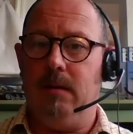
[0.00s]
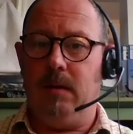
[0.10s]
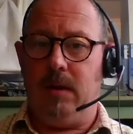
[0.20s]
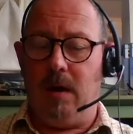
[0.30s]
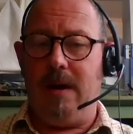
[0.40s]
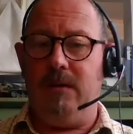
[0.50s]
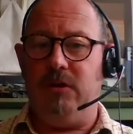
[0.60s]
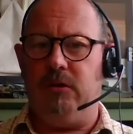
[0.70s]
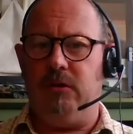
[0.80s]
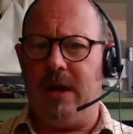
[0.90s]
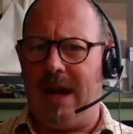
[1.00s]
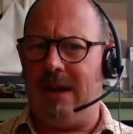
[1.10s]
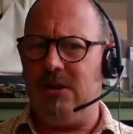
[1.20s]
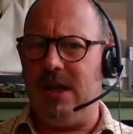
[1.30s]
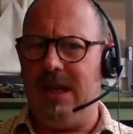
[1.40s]
that the R A F used that
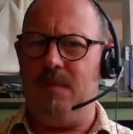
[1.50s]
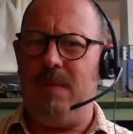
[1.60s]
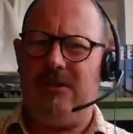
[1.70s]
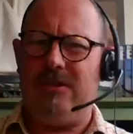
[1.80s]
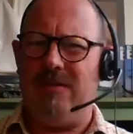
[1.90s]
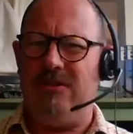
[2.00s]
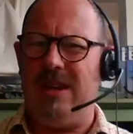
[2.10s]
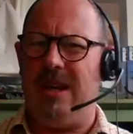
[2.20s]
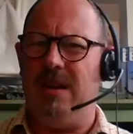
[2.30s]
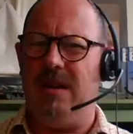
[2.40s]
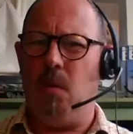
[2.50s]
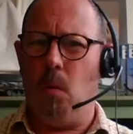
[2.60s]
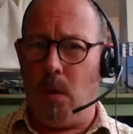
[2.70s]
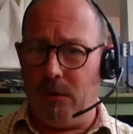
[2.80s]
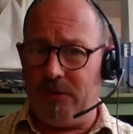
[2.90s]
actually the B seventeen
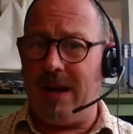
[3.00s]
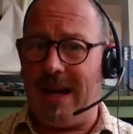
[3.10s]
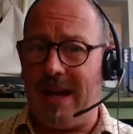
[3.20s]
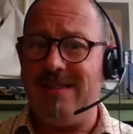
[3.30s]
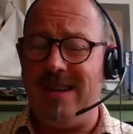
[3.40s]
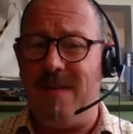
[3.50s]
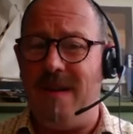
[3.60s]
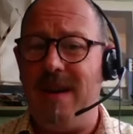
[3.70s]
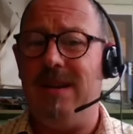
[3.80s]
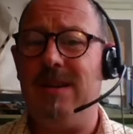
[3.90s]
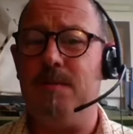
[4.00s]
wasn't actually a very